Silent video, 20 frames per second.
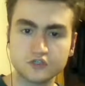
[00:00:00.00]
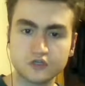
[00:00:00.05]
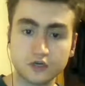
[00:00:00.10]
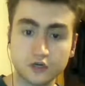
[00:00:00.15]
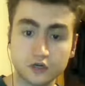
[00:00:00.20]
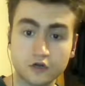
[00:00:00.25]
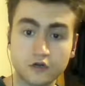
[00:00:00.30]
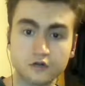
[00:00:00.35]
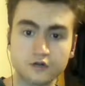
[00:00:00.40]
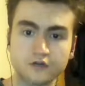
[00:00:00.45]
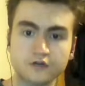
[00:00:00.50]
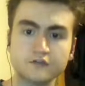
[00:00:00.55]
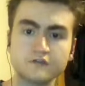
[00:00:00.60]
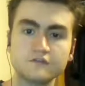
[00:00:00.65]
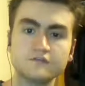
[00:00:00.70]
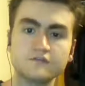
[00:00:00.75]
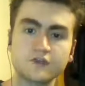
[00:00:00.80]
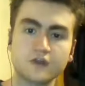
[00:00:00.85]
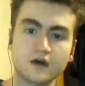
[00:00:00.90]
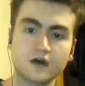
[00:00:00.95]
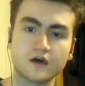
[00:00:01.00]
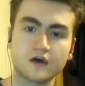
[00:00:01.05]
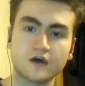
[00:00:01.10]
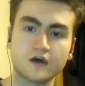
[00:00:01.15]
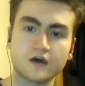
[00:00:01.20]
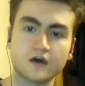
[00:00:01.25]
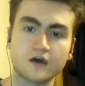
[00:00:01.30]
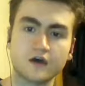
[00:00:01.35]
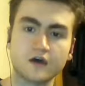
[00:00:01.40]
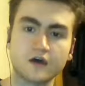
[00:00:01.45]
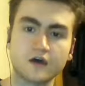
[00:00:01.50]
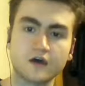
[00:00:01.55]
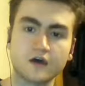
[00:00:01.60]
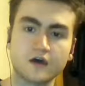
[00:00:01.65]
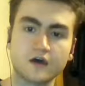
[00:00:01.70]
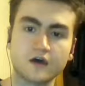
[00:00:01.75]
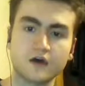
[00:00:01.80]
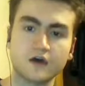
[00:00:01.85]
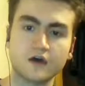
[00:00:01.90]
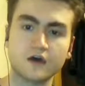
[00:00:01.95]
occurring phenomenon in
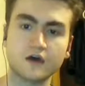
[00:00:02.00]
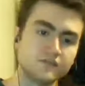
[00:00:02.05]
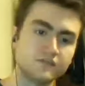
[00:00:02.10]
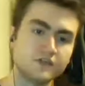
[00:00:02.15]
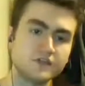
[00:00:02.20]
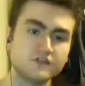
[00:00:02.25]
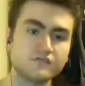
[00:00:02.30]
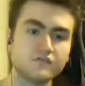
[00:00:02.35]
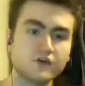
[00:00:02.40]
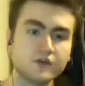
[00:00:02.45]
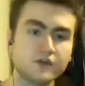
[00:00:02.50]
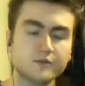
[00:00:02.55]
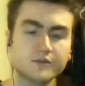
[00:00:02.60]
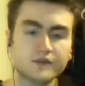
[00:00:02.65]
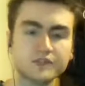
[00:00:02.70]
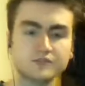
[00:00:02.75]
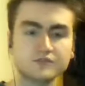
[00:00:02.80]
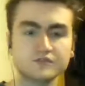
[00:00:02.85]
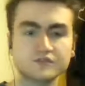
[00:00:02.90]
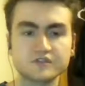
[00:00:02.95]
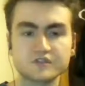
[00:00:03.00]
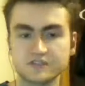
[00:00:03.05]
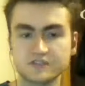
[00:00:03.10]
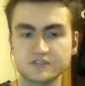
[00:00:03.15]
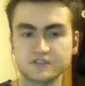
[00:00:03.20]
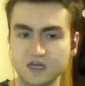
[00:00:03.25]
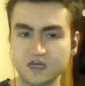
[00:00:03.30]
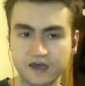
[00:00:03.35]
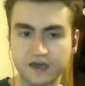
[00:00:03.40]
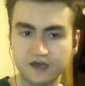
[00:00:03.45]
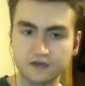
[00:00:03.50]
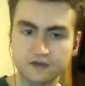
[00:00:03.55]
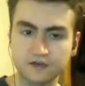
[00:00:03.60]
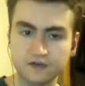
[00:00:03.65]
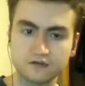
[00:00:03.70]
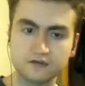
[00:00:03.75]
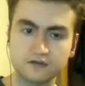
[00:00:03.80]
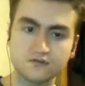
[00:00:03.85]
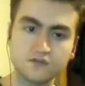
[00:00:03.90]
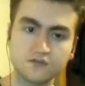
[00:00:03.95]
nature of the fundamental design
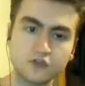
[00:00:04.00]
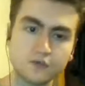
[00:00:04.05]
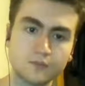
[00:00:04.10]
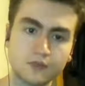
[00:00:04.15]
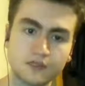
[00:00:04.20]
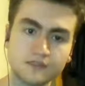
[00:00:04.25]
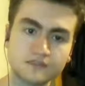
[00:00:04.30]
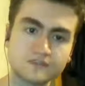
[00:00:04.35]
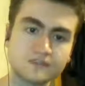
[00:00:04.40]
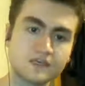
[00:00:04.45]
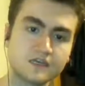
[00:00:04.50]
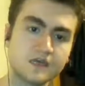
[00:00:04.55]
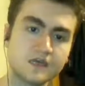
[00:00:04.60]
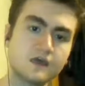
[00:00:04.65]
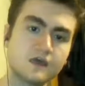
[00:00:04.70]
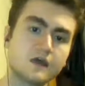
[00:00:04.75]
of humans